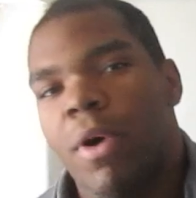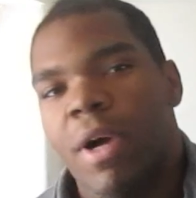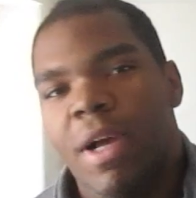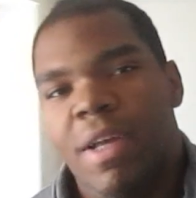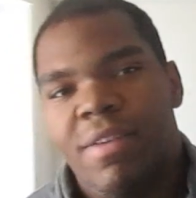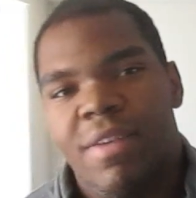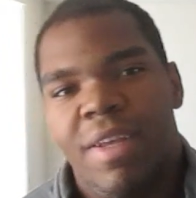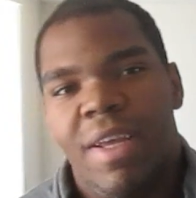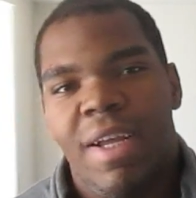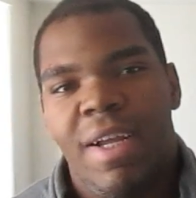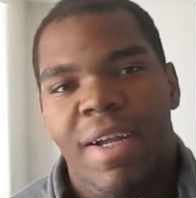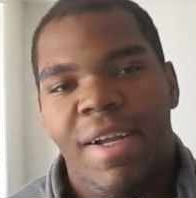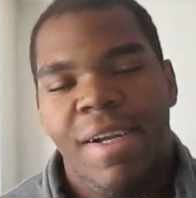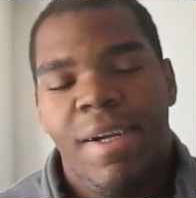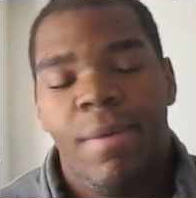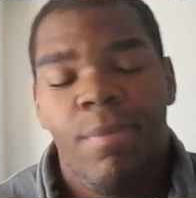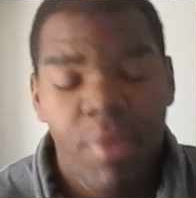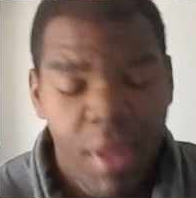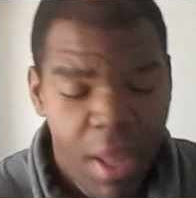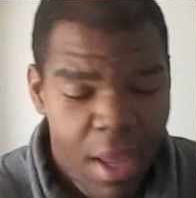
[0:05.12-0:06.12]
Isaiah
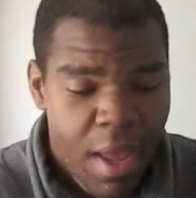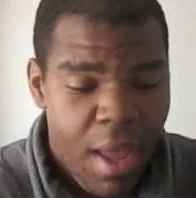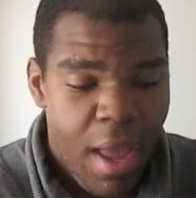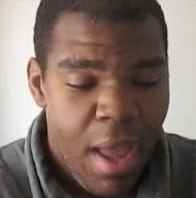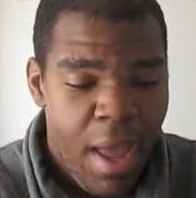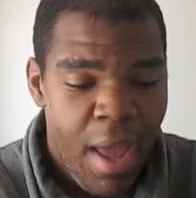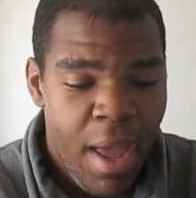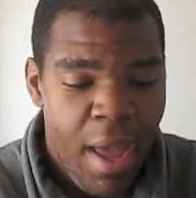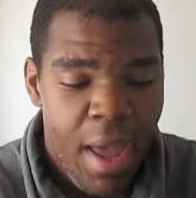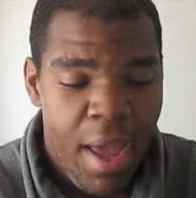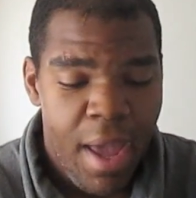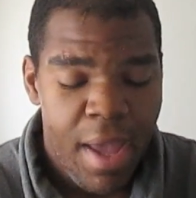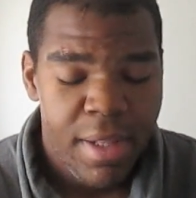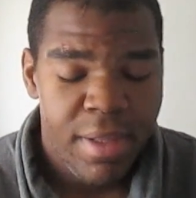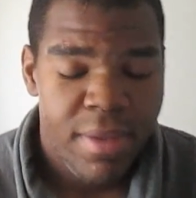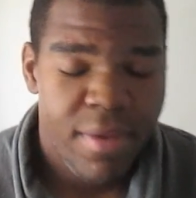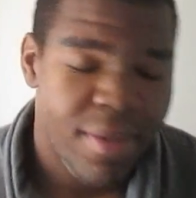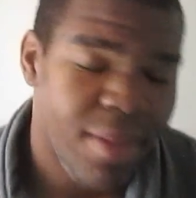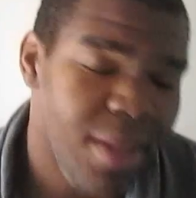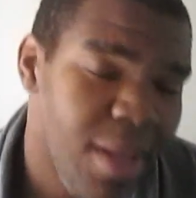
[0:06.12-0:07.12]
here, and
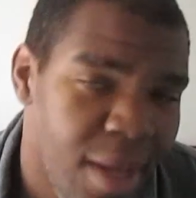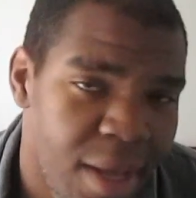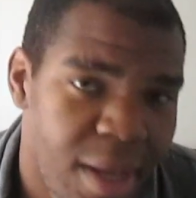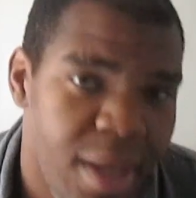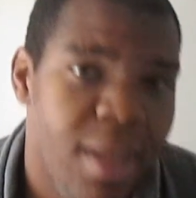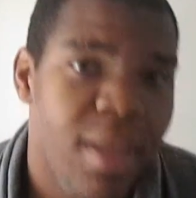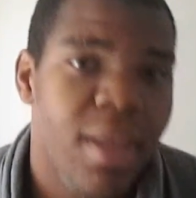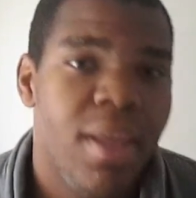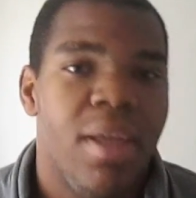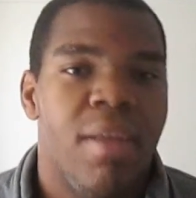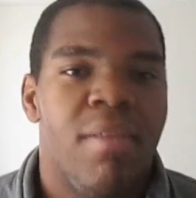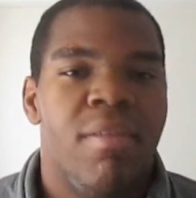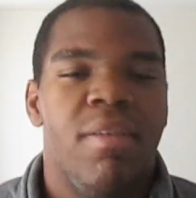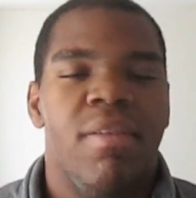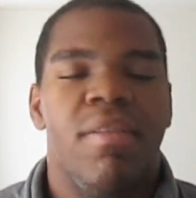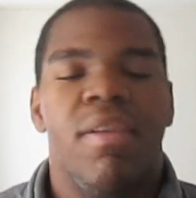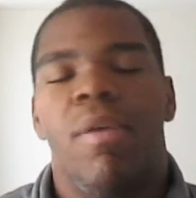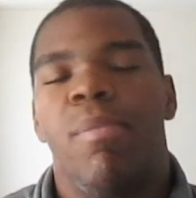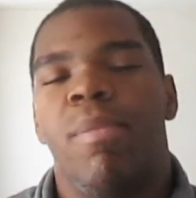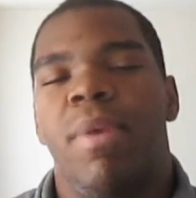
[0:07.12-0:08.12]
today is
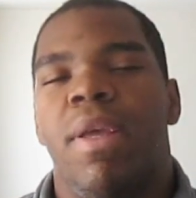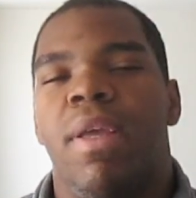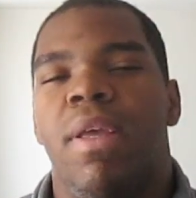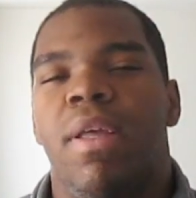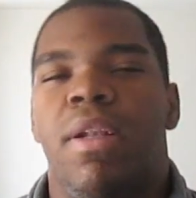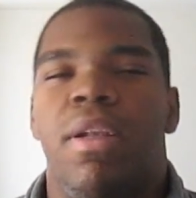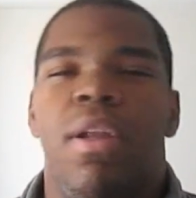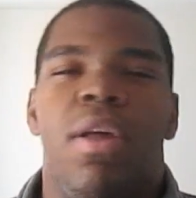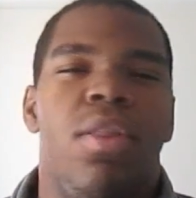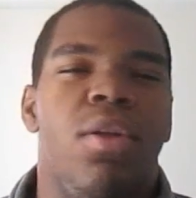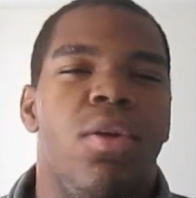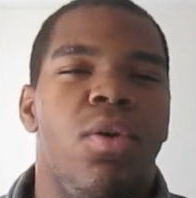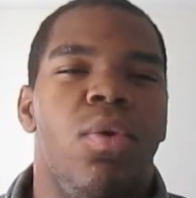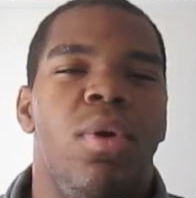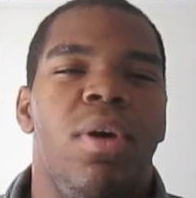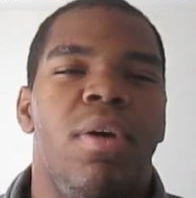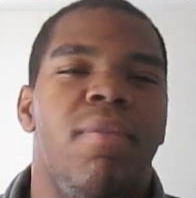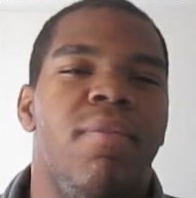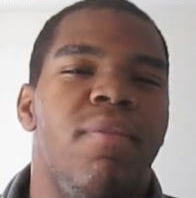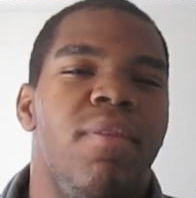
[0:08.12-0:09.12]
just gonna be another
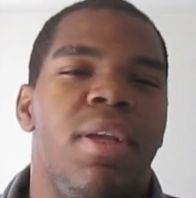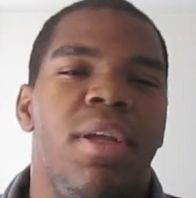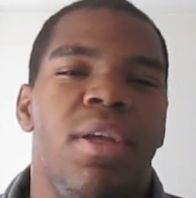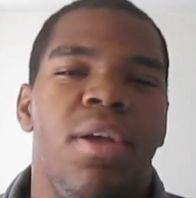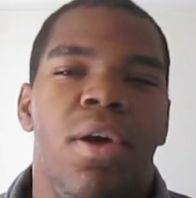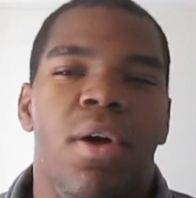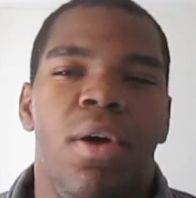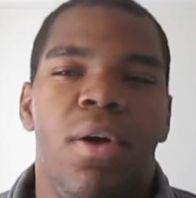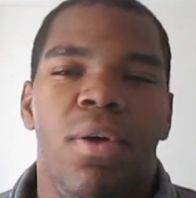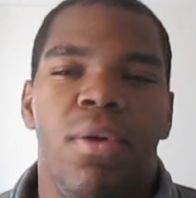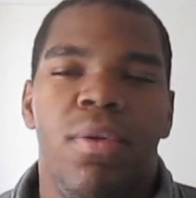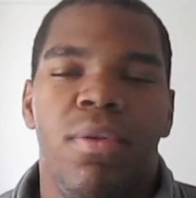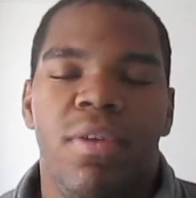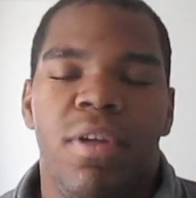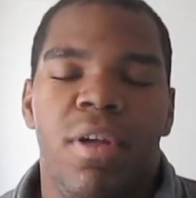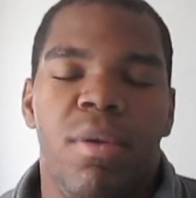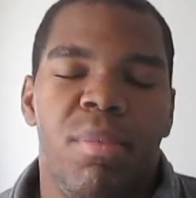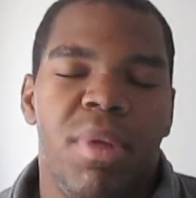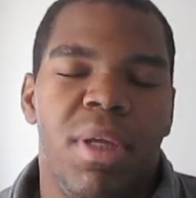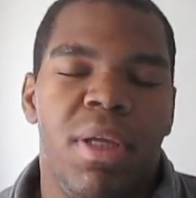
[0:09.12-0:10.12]
quick video. It's
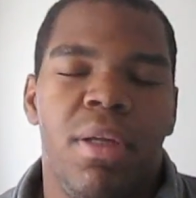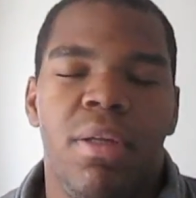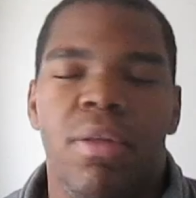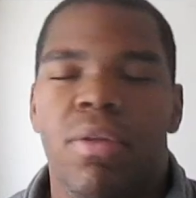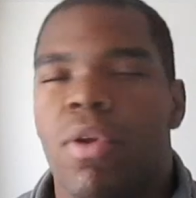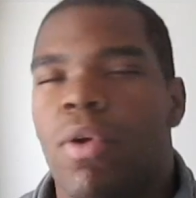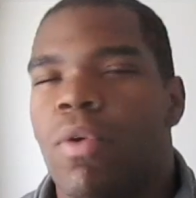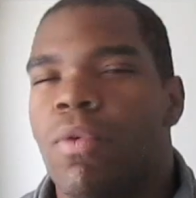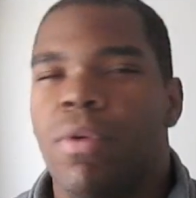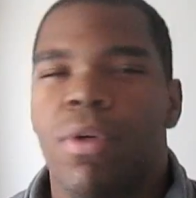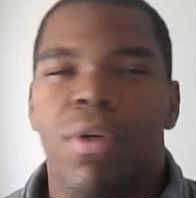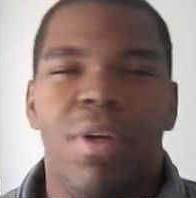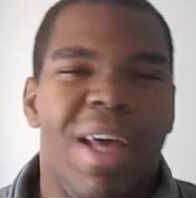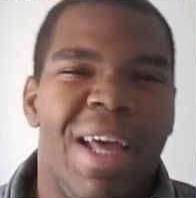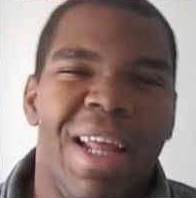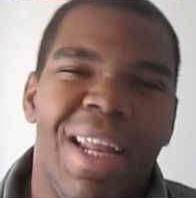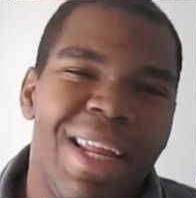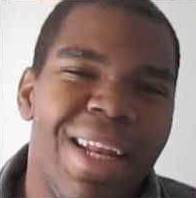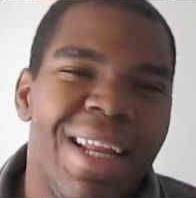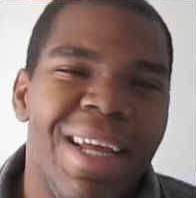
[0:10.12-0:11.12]
gonna be no real
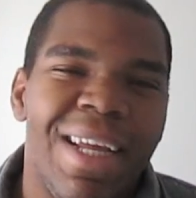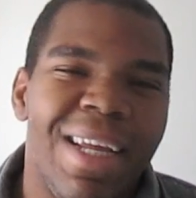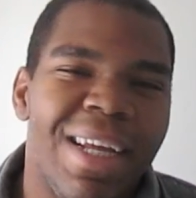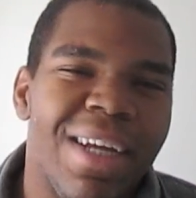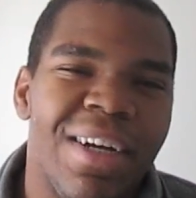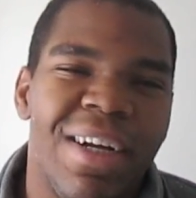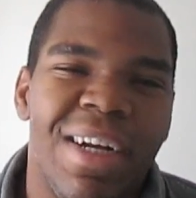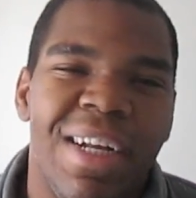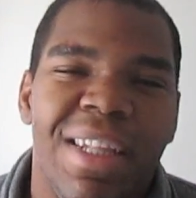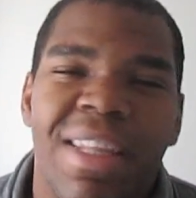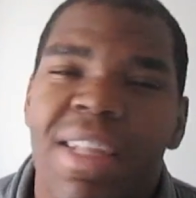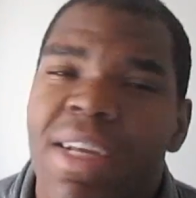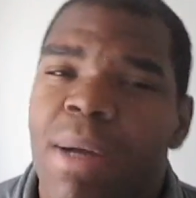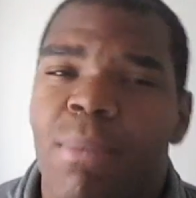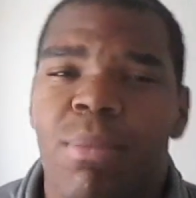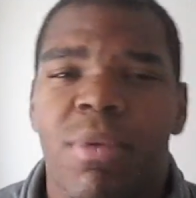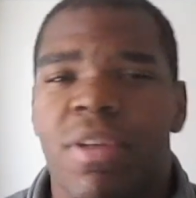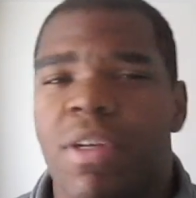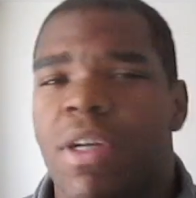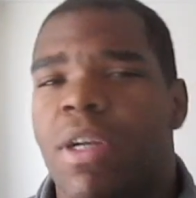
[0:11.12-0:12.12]
editing or anything. I'm
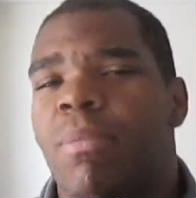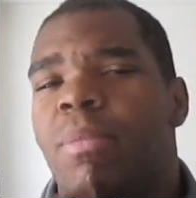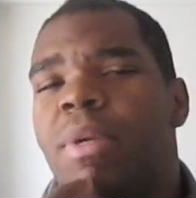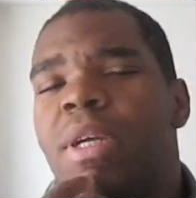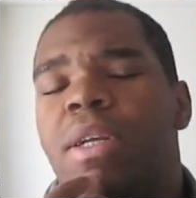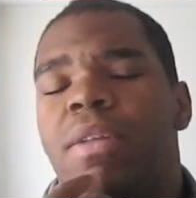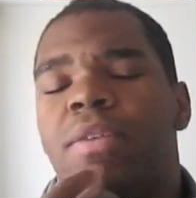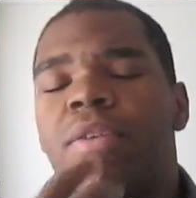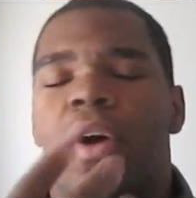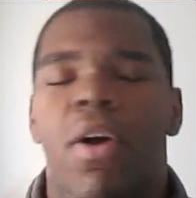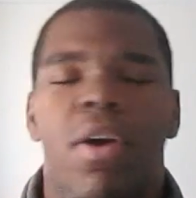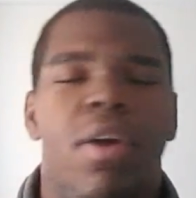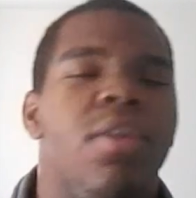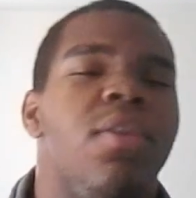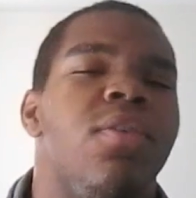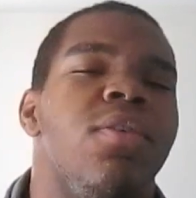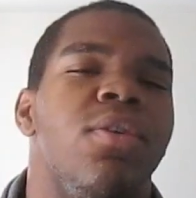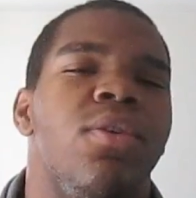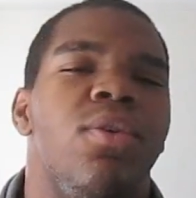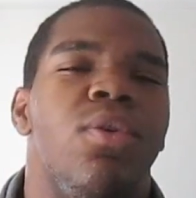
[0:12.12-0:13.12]
just gonna be talking
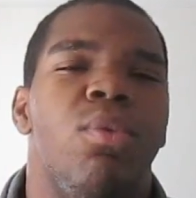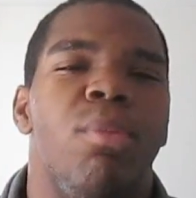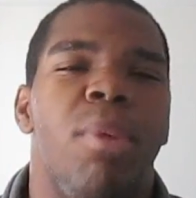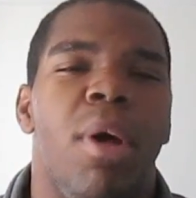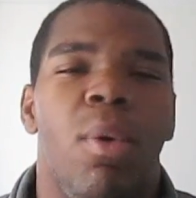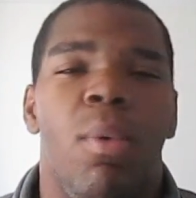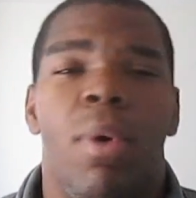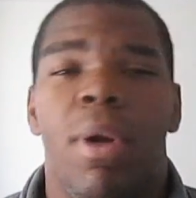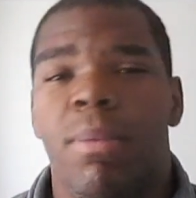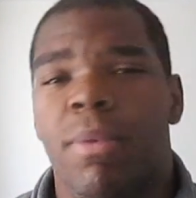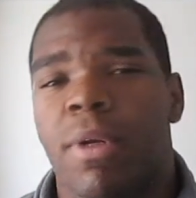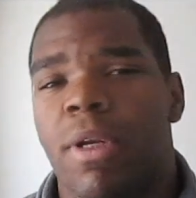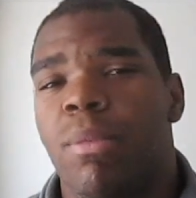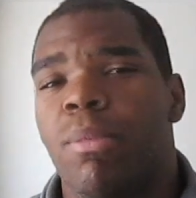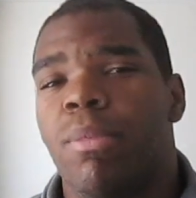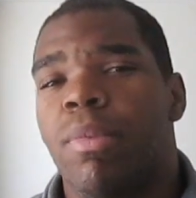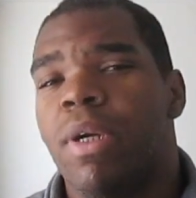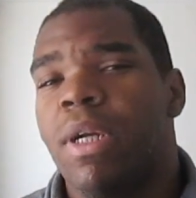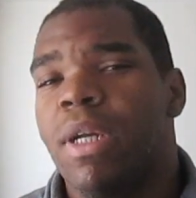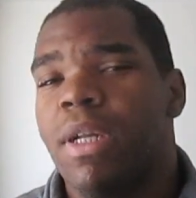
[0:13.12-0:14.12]
to you about what I'm gonna
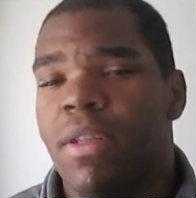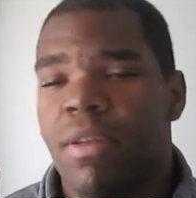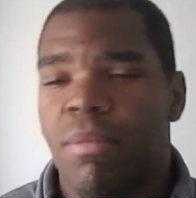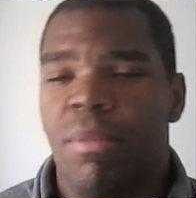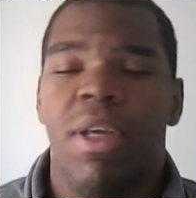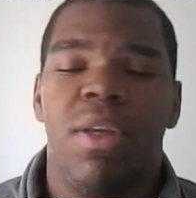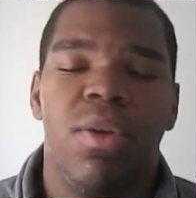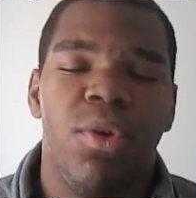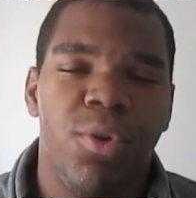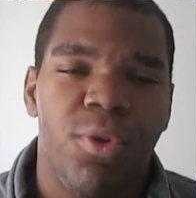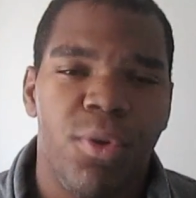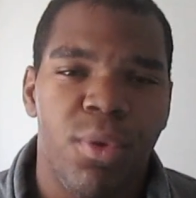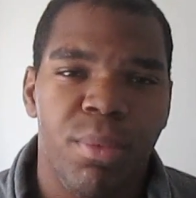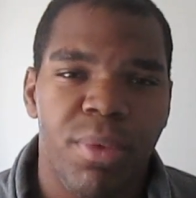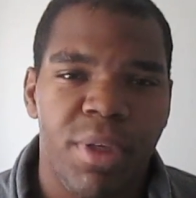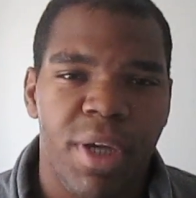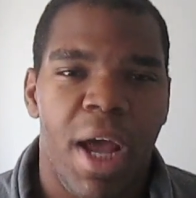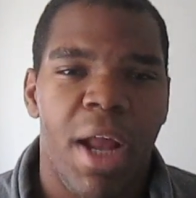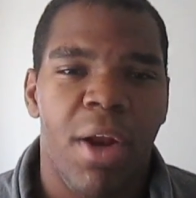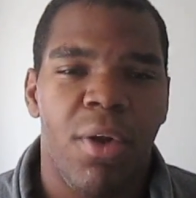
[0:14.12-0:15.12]
bring to my YouTube
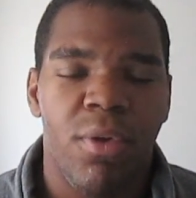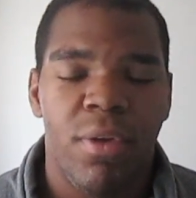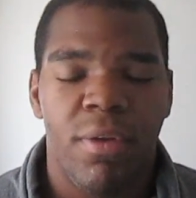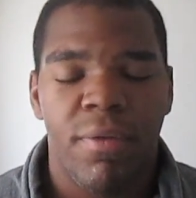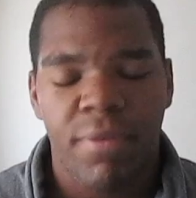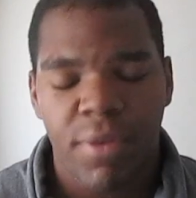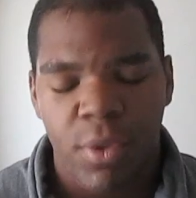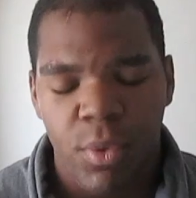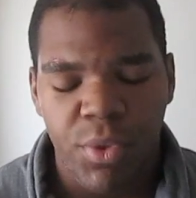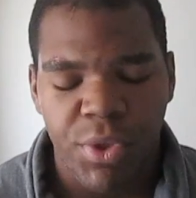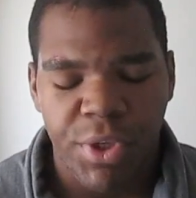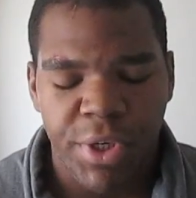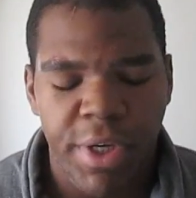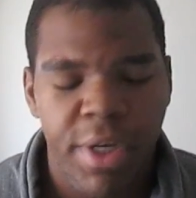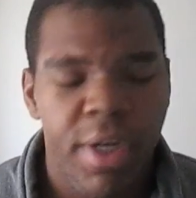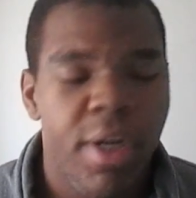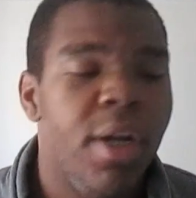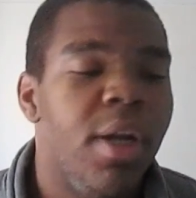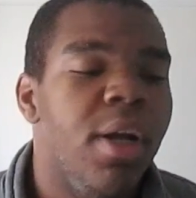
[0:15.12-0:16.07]
channel in the future.